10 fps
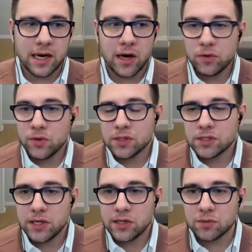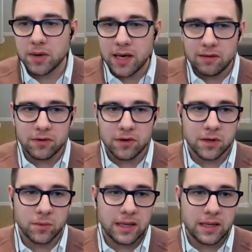how you can change your behavior in
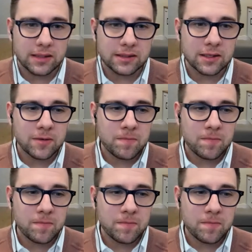a way that's